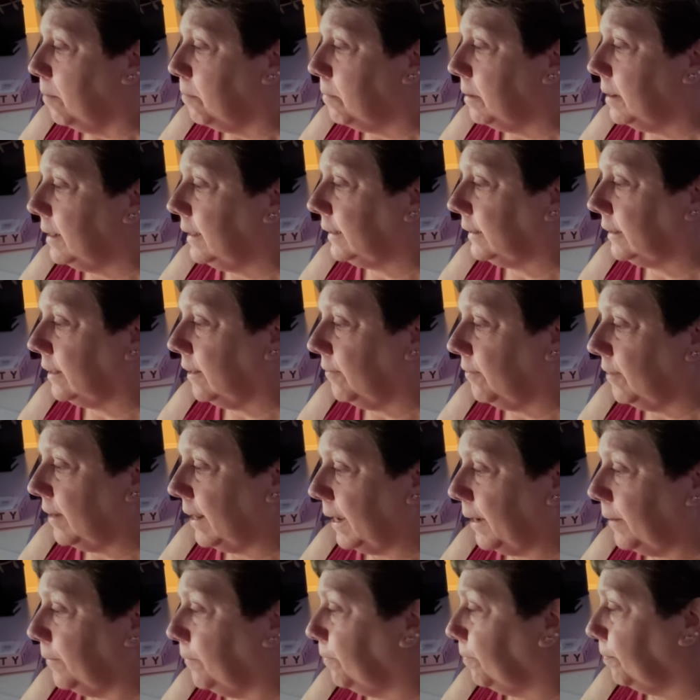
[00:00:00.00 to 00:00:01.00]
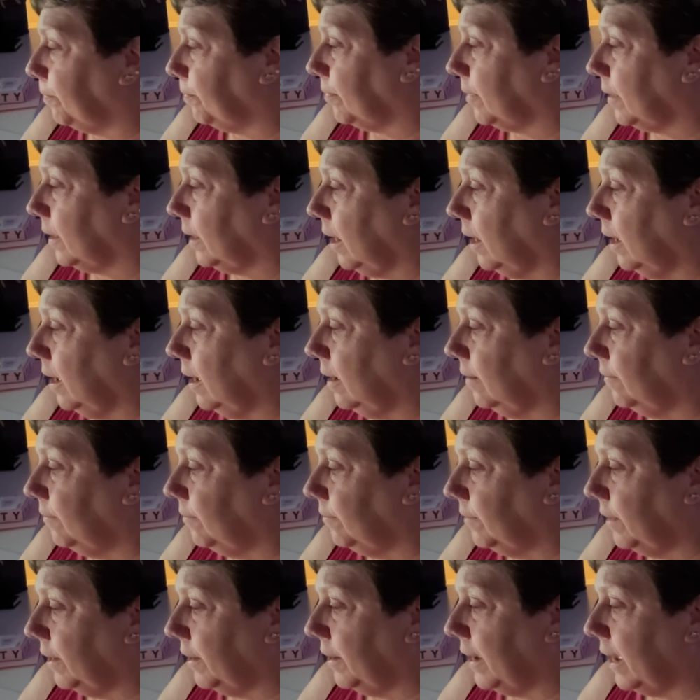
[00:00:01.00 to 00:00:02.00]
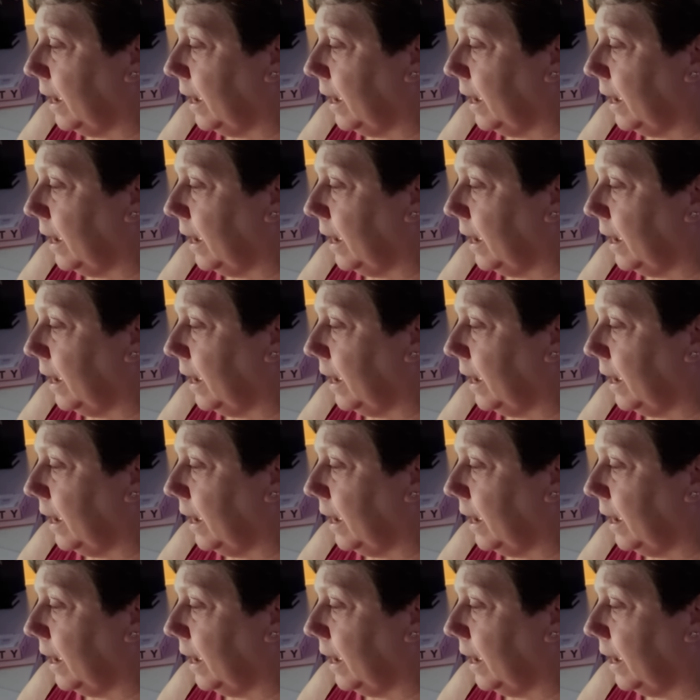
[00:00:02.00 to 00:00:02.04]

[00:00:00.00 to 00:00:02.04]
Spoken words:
But it's lovely. I'm very